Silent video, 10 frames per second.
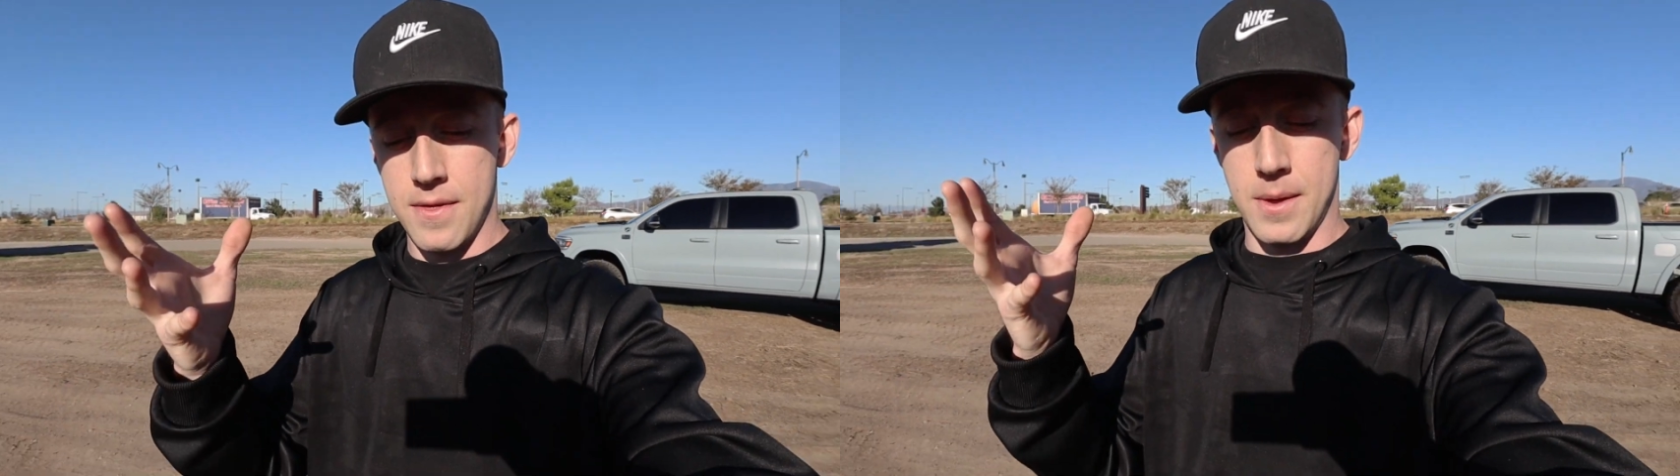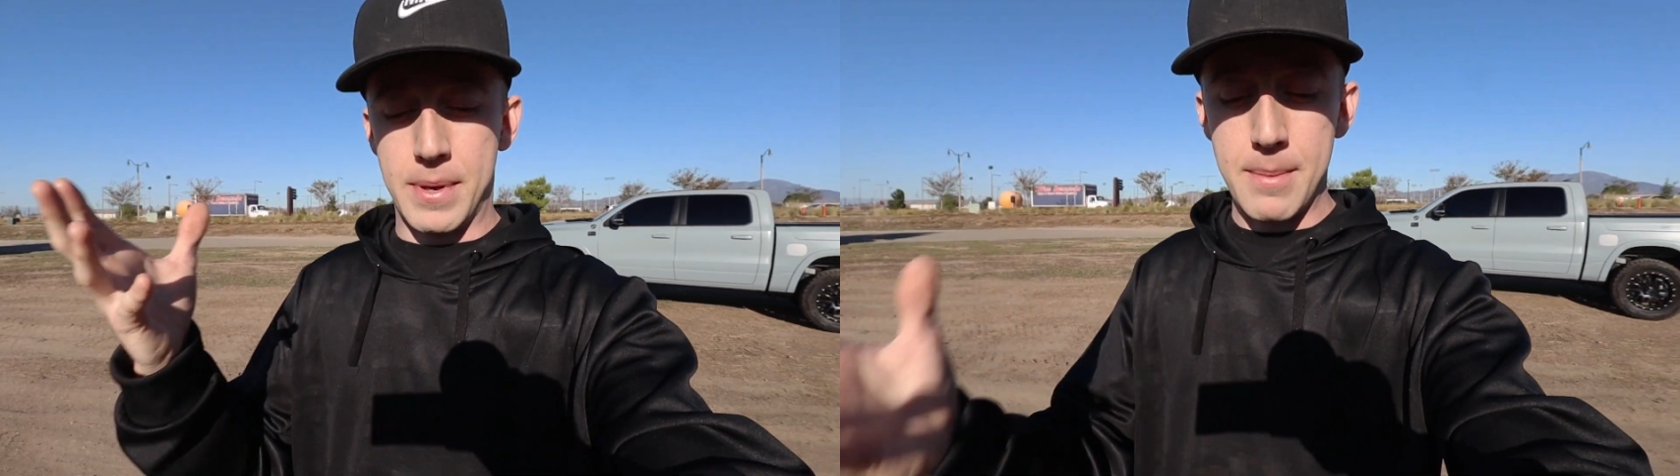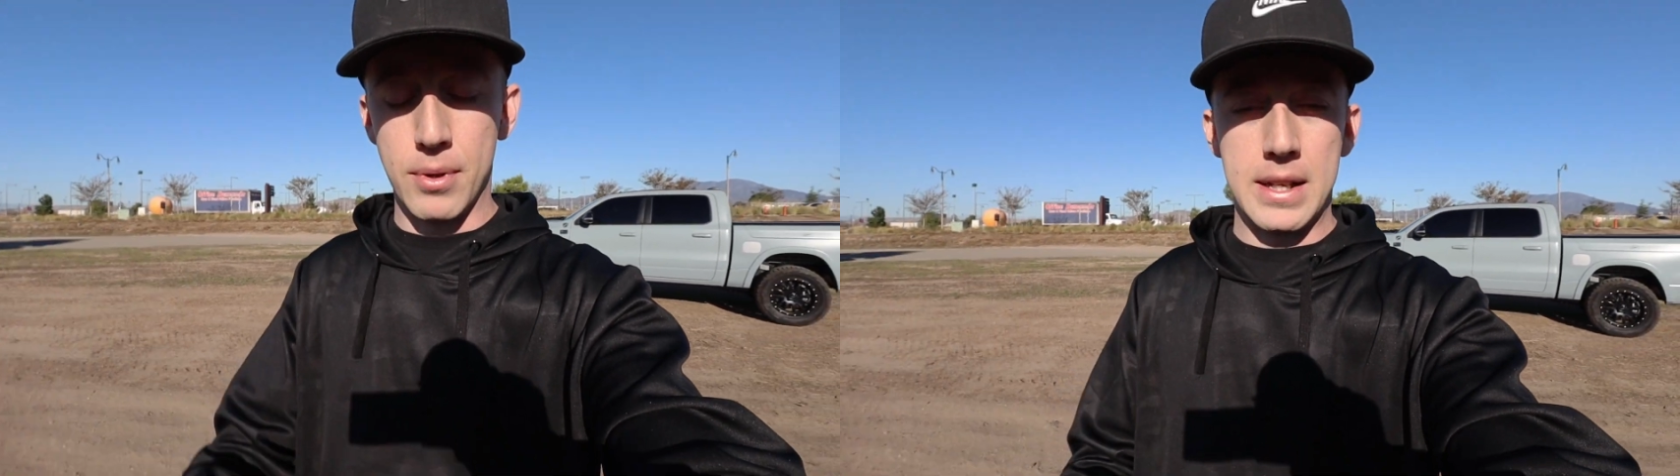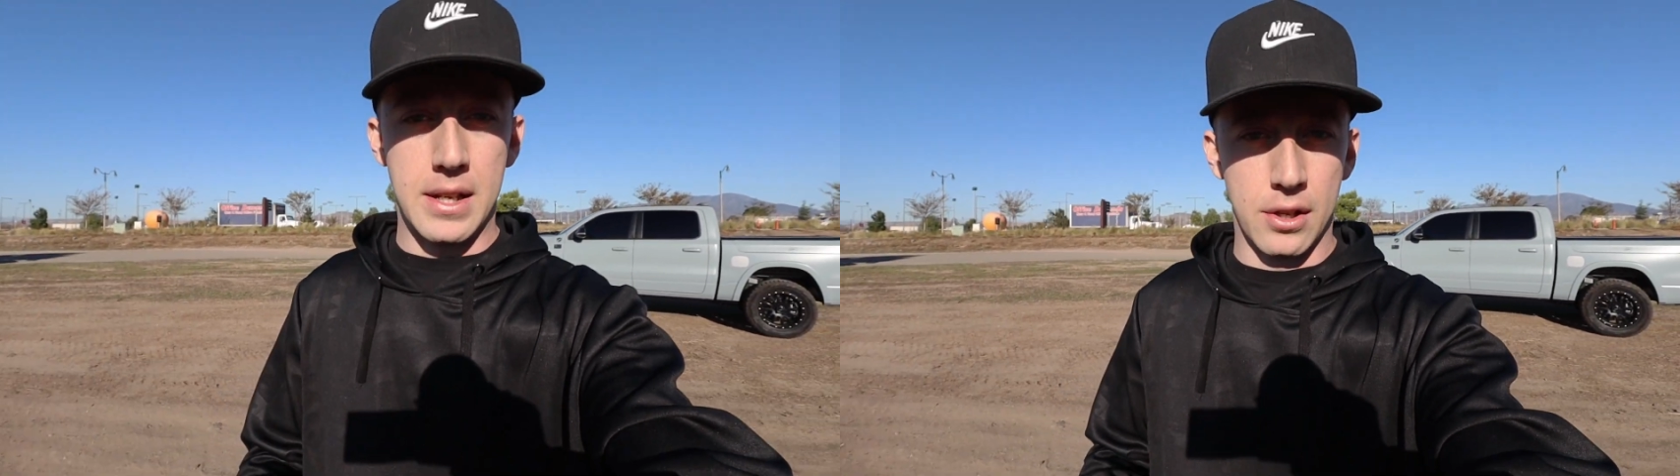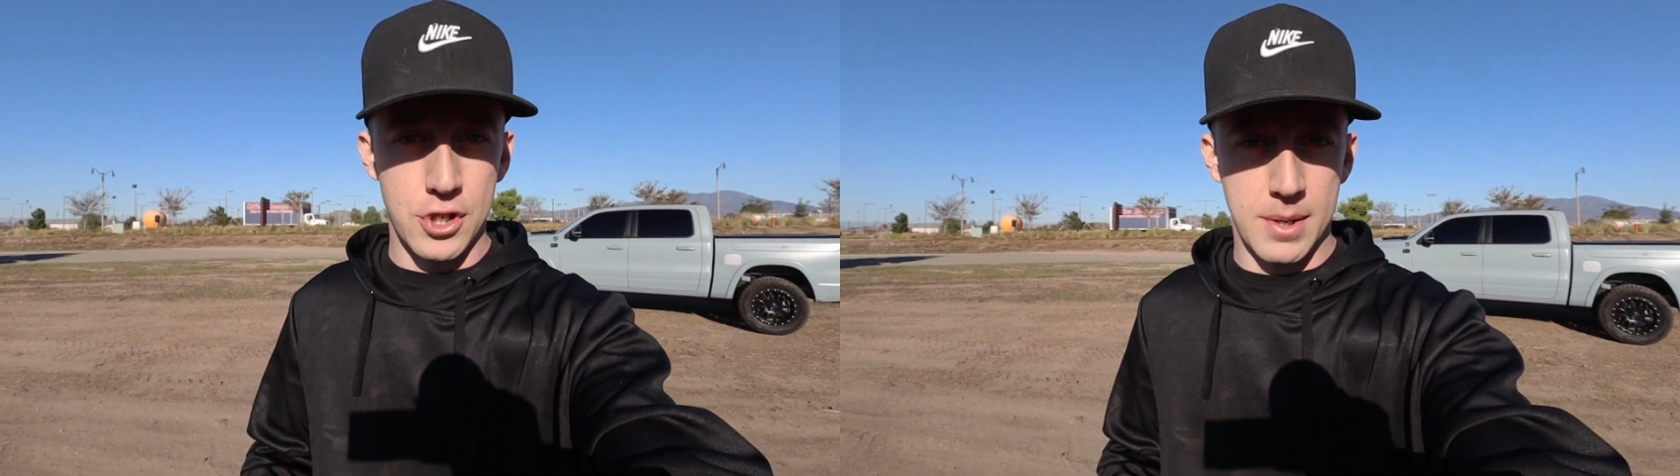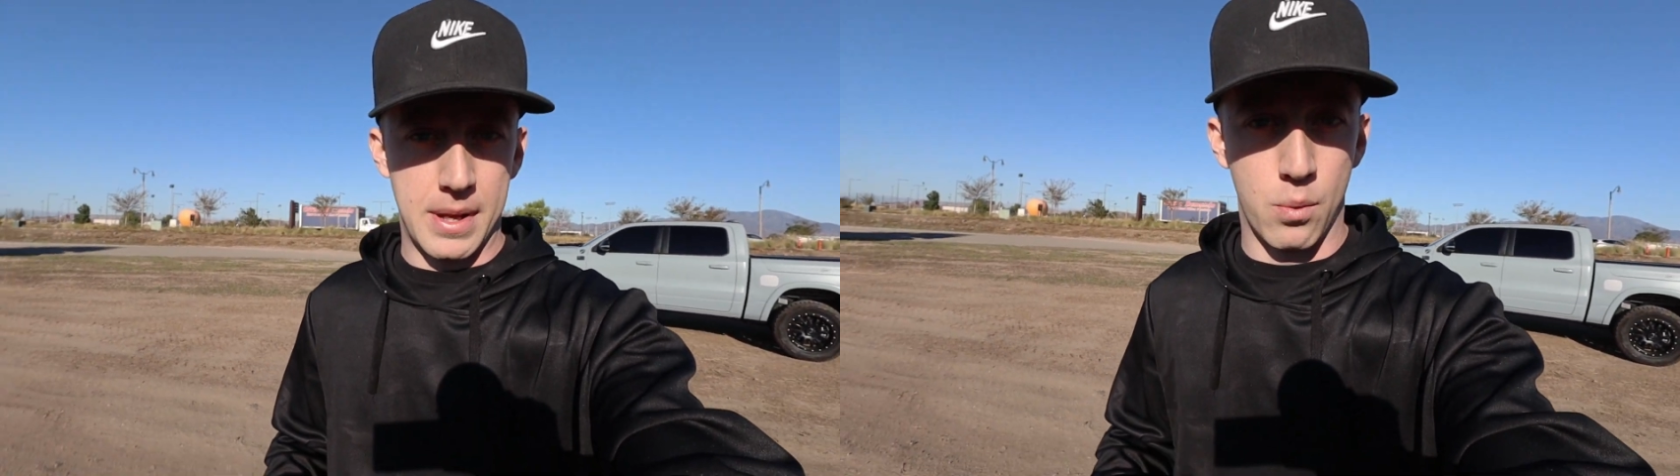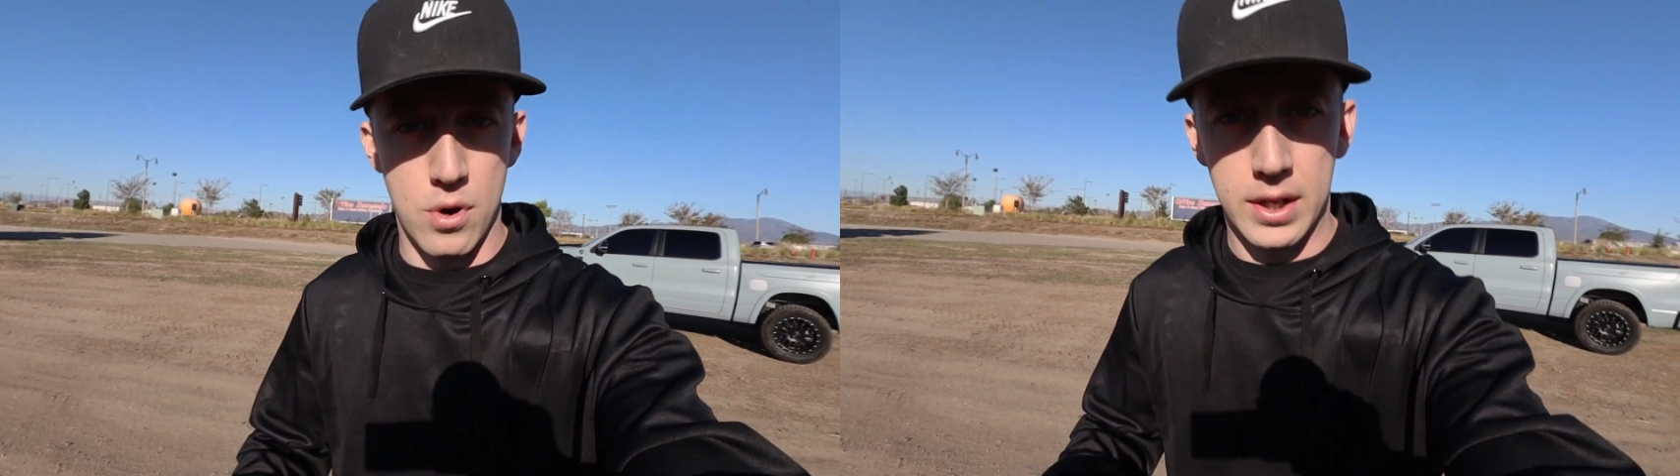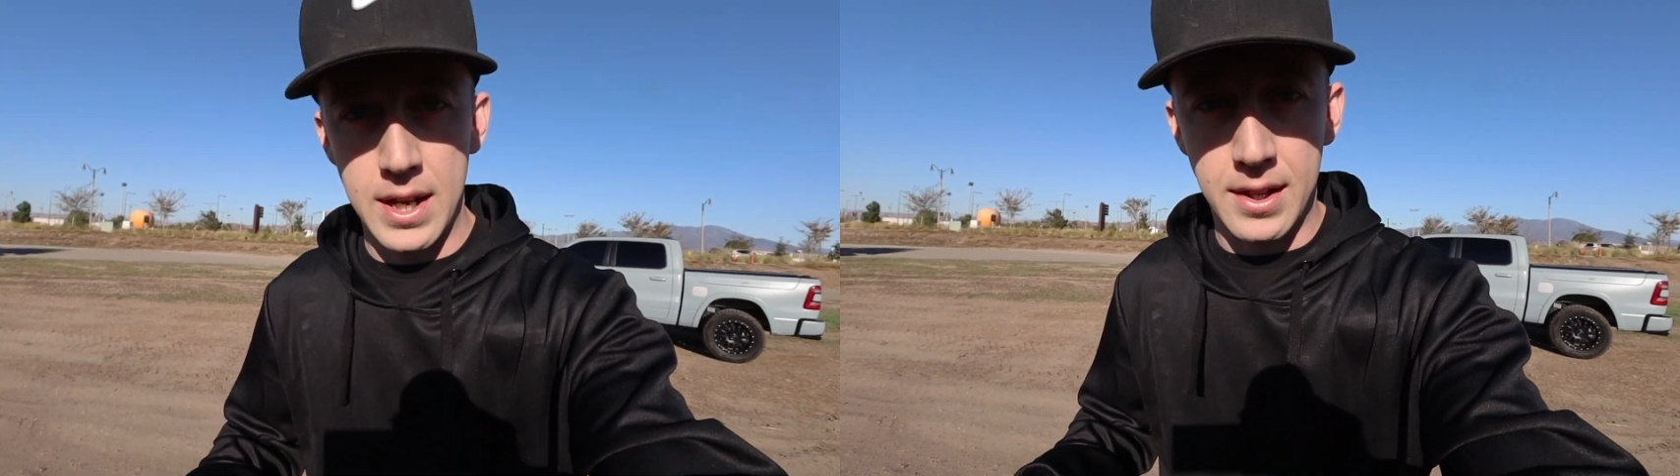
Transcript: the people at the dealership that work